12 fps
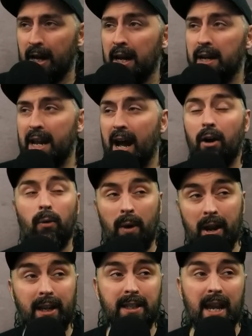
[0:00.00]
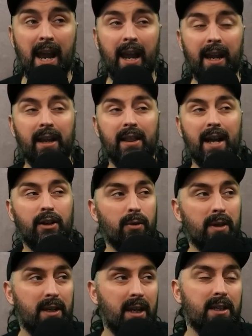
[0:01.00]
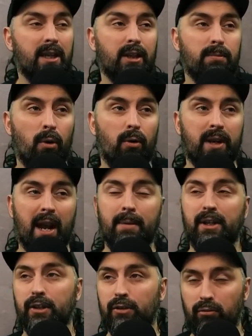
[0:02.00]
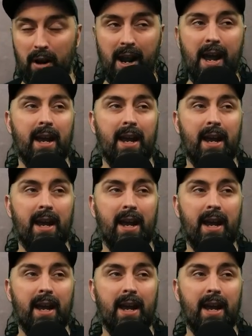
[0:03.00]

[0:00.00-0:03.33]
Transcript: Now, when I say that doing d6 mortal damage is rare,